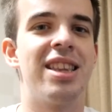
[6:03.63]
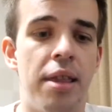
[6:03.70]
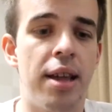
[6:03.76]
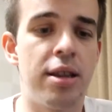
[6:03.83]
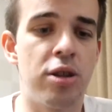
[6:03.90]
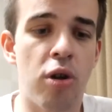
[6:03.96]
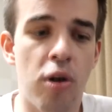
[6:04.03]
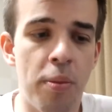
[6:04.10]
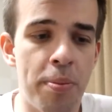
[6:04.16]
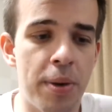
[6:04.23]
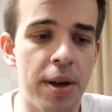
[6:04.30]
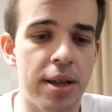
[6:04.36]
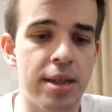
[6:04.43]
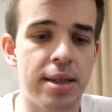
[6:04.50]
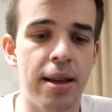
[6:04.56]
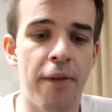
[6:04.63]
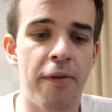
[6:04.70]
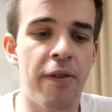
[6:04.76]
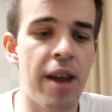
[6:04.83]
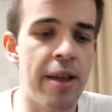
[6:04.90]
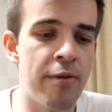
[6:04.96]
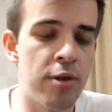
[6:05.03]
The topics, the
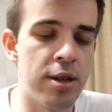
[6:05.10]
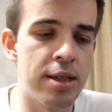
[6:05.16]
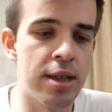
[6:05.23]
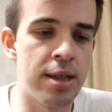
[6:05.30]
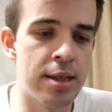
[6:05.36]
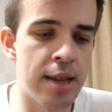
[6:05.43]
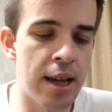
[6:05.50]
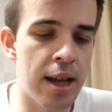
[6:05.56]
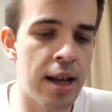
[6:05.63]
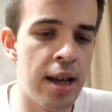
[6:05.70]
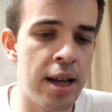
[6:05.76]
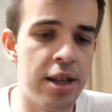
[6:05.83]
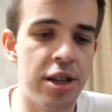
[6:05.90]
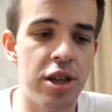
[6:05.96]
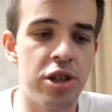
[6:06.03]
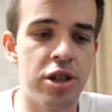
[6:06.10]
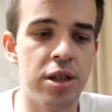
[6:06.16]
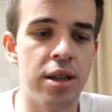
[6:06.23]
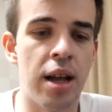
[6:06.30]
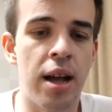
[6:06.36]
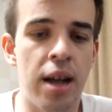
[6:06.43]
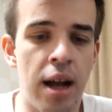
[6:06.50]
frameworks that they're
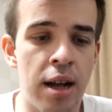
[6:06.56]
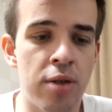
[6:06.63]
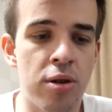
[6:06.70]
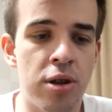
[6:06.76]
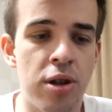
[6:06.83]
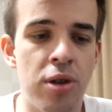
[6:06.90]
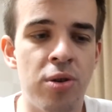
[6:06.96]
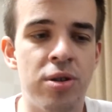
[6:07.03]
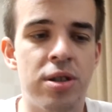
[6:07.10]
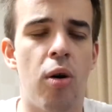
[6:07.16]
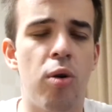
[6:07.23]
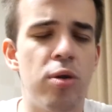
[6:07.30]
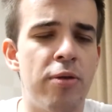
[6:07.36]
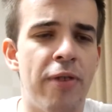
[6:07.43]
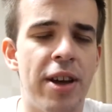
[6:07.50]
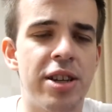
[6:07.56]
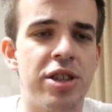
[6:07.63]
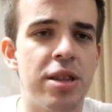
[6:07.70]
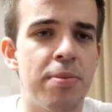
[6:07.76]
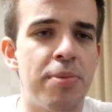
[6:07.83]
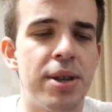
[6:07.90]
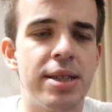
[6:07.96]
teaching are not used.
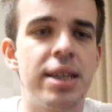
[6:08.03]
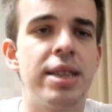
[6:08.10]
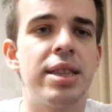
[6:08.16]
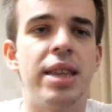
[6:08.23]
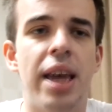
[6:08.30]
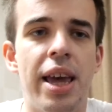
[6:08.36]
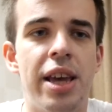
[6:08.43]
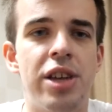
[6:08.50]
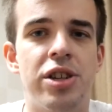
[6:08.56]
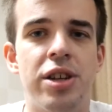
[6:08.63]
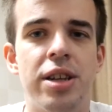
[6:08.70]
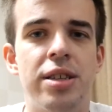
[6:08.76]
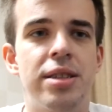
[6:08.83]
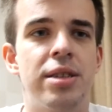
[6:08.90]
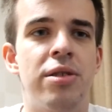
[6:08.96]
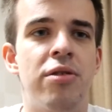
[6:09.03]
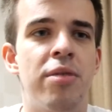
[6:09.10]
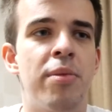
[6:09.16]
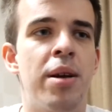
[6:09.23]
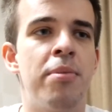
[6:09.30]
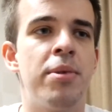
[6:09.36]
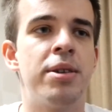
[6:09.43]
Old-fashioned presentations, you
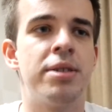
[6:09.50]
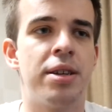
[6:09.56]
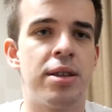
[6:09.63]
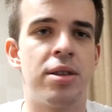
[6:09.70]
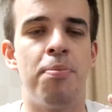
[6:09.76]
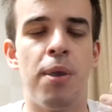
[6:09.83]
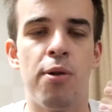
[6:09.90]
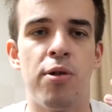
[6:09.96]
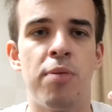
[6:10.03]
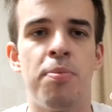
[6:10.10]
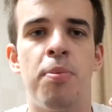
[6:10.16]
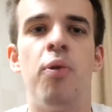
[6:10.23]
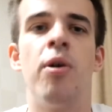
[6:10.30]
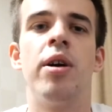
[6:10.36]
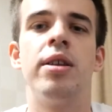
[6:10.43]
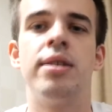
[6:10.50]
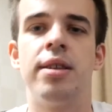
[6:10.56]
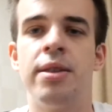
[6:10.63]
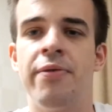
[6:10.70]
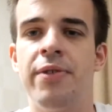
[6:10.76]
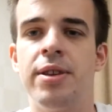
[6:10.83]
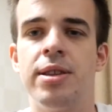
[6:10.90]
remember that PowerPoint
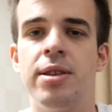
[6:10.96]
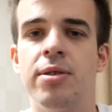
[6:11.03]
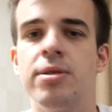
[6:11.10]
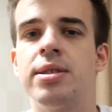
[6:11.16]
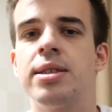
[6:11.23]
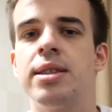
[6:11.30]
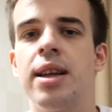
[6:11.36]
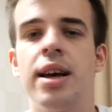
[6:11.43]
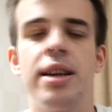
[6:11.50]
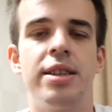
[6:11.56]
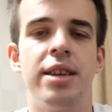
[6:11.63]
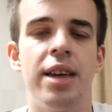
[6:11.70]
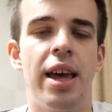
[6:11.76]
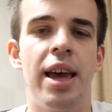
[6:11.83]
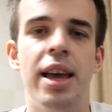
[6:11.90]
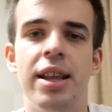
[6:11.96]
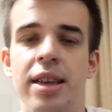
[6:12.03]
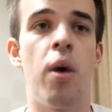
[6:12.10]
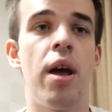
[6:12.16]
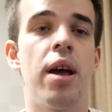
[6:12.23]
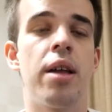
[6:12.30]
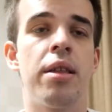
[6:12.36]
in Windows 98,
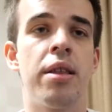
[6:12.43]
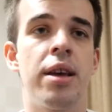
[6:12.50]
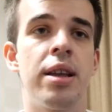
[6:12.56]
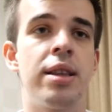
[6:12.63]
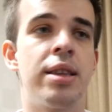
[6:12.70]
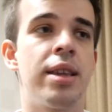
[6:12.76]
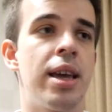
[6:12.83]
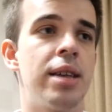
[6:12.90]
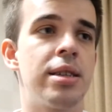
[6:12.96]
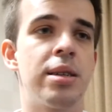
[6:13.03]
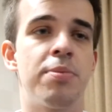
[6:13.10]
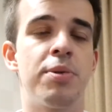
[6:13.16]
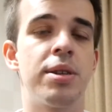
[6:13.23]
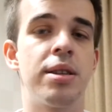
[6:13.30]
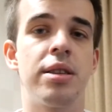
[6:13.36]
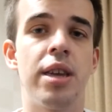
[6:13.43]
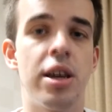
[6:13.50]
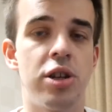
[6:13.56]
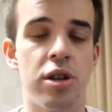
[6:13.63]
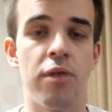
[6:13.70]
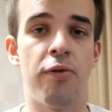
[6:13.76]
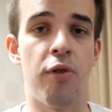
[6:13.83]
where they take this
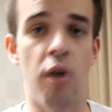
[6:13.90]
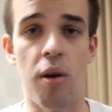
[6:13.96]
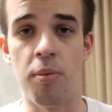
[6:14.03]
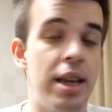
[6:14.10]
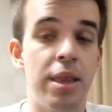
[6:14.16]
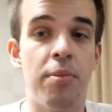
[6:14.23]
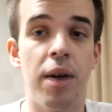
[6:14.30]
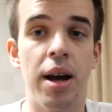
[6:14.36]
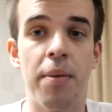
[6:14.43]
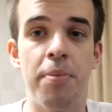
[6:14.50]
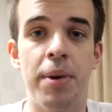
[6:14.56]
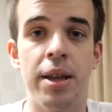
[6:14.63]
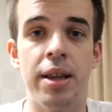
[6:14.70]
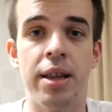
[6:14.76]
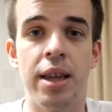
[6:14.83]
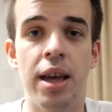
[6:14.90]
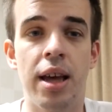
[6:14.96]
presentation from, in my opinion, yeah?